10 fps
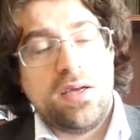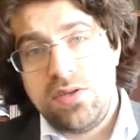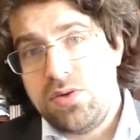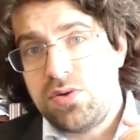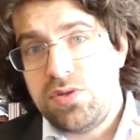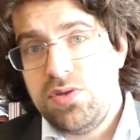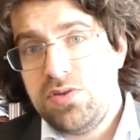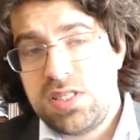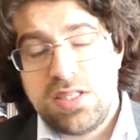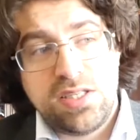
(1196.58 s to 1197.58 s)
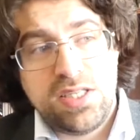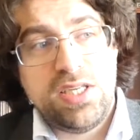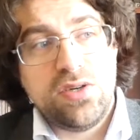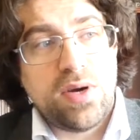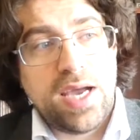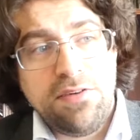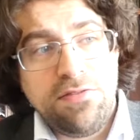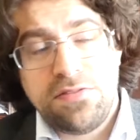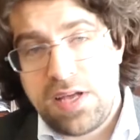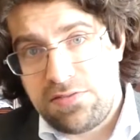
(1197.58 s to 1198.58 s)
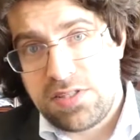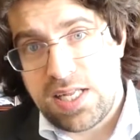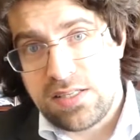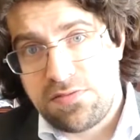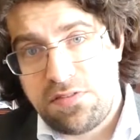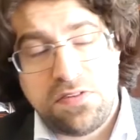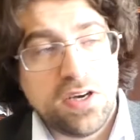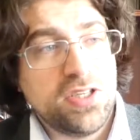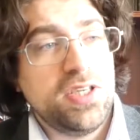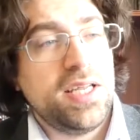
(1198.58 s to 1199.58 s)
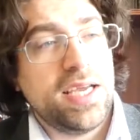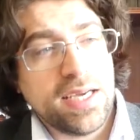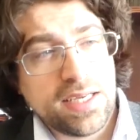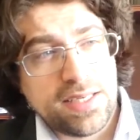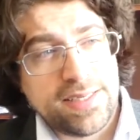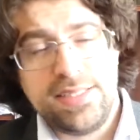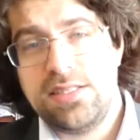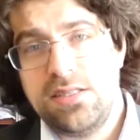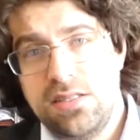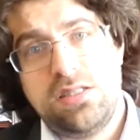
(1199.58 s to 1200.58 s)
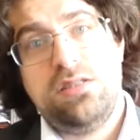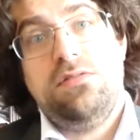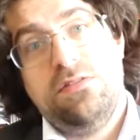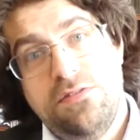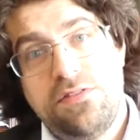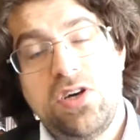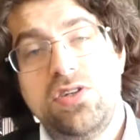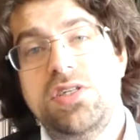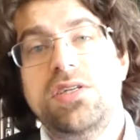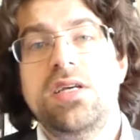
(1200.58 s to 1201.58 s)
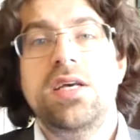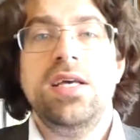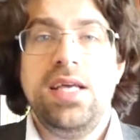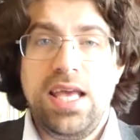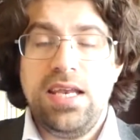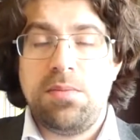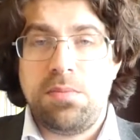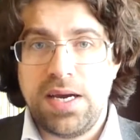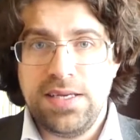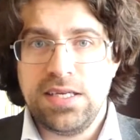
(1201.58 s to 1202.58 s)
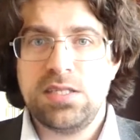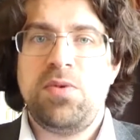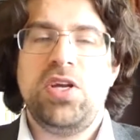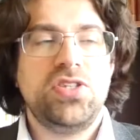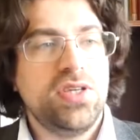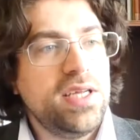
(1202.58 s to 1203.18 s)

you could use this GeoF, F stands for function there, distance function, in a bind expression